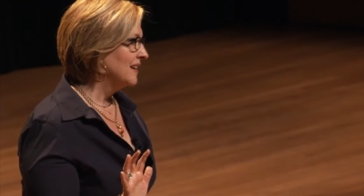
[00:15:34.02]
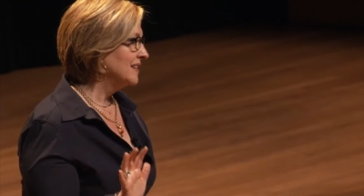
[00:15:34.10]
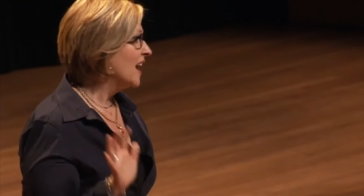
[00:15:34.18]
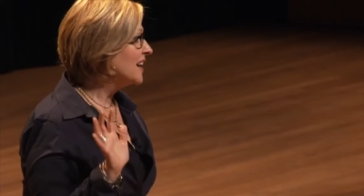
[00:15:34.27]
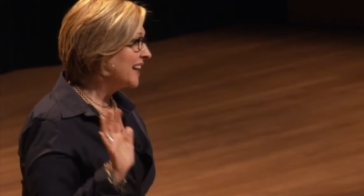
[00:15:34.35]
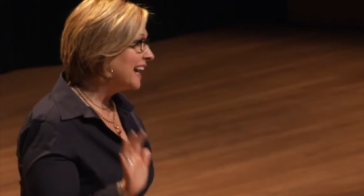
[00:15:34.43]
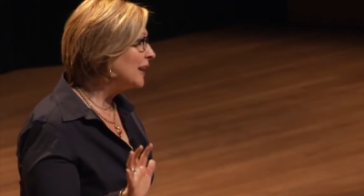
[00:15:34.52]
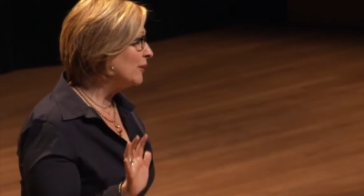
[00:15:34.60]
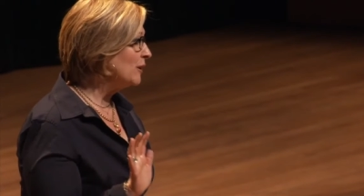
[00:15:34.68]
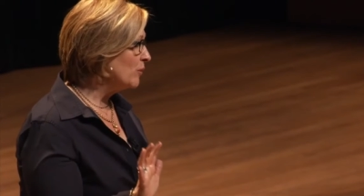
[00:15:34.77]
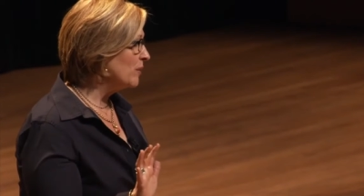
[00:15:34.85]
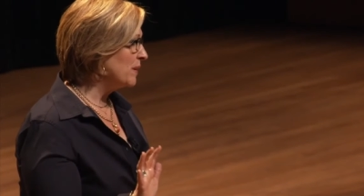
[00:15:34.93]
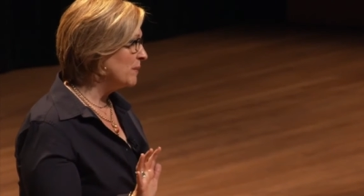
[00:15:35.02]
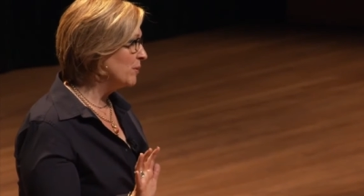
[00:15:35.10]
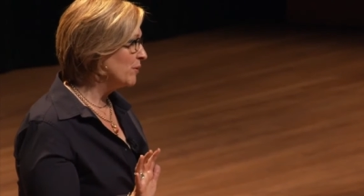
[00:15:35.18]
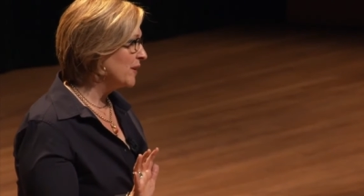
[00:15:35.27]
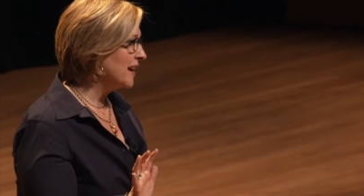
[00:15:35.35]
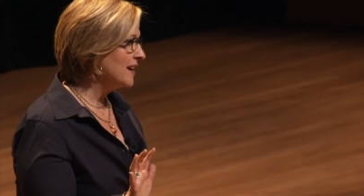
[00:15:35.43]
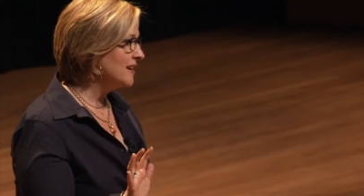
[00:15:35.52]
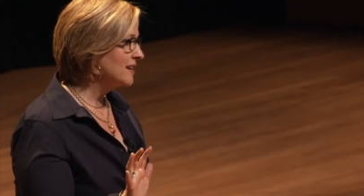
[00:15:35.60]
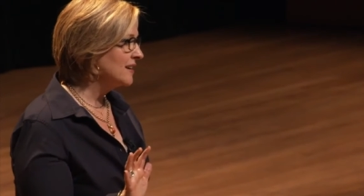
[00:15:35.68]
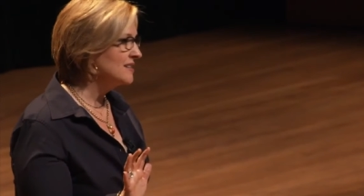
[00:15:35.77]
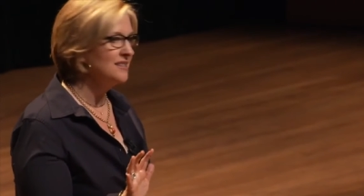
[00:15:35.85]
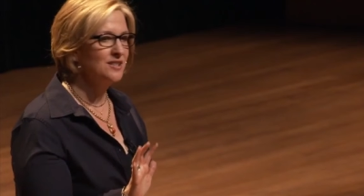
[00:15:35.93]
Not caring what people think
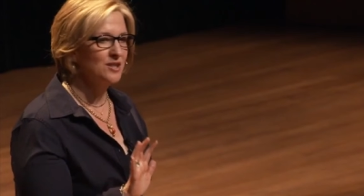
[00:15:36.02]
is